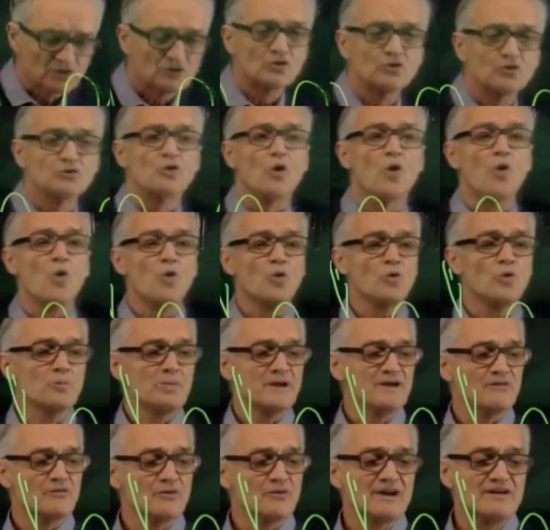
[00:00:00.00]
could all
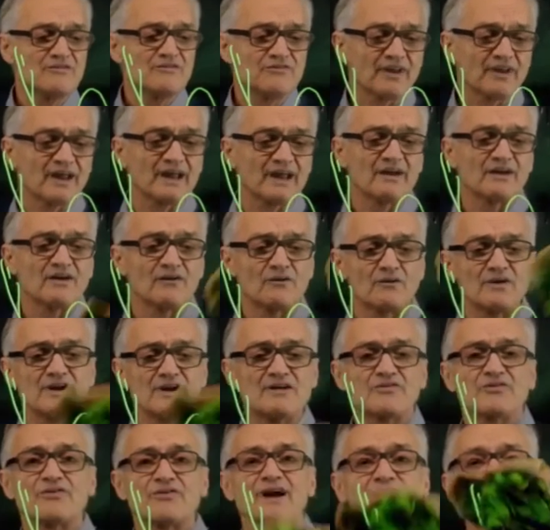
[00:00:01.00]
be
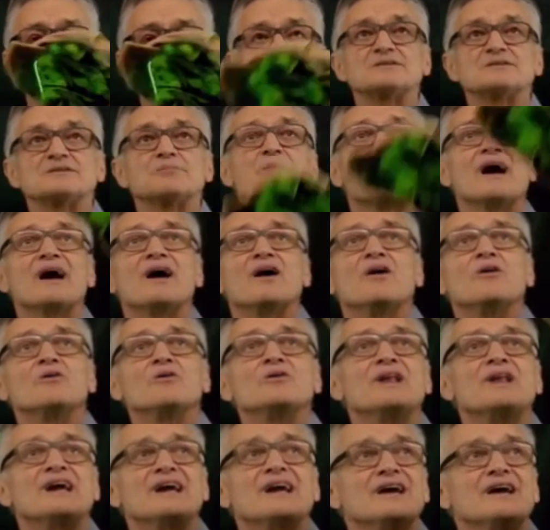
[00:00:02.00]
rephrased by
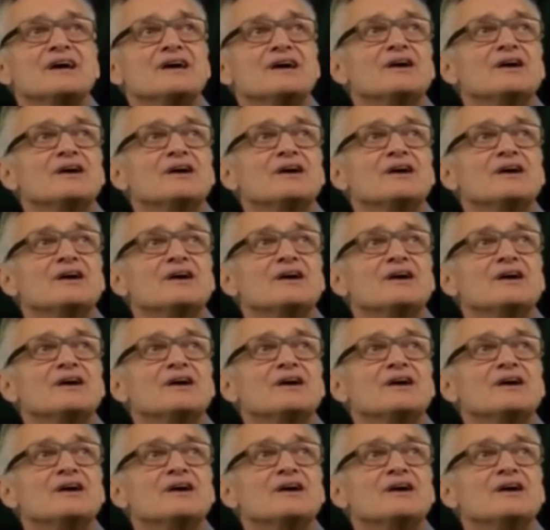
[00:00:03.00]
only